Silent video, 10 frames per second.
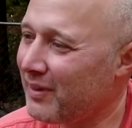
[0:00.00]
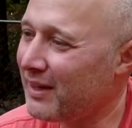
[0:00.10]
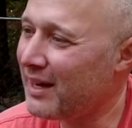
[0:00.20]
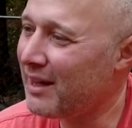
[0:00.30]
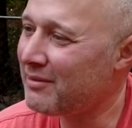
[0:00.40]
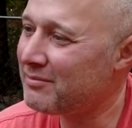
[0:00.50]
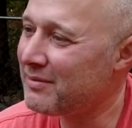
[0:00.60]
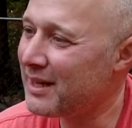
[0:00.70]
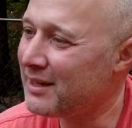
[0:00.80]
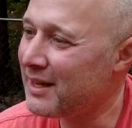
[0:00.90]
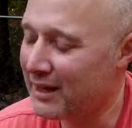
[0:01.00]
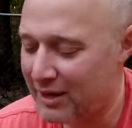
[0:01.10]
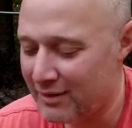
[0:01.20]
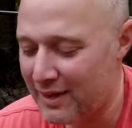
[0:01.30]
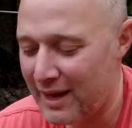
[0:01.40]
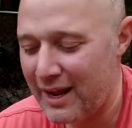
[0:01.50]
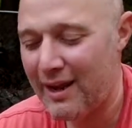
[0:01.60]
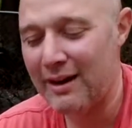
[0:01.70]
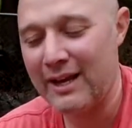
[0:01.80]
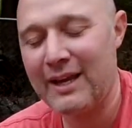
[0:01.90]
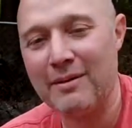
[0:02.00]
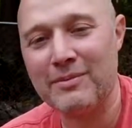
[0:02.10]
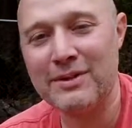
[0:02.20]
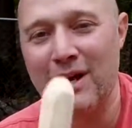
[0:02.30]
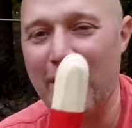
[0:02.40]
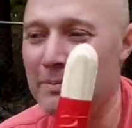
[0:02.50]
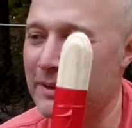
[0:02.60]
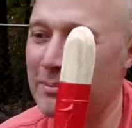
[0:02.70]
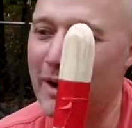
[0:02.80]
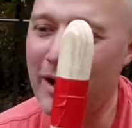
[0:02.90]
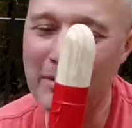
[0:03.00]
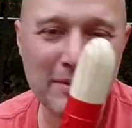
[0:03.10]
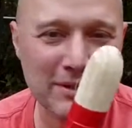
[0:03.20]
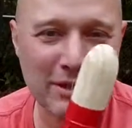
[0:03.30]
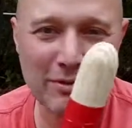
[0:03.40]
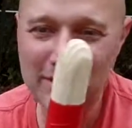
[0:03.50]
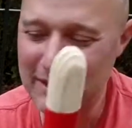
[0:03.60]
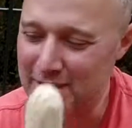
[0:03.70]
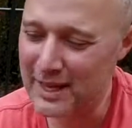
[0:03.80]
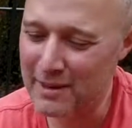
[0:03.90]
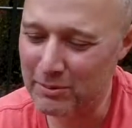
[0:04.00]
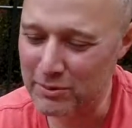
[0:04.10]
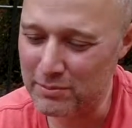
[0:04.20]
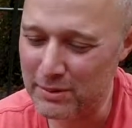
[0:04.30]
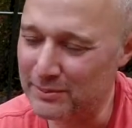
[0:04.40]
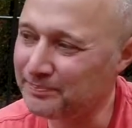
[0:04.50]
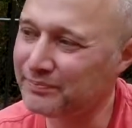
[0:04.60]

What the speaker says: And I cut that out, and I kept the top and the bottom to show as examples. But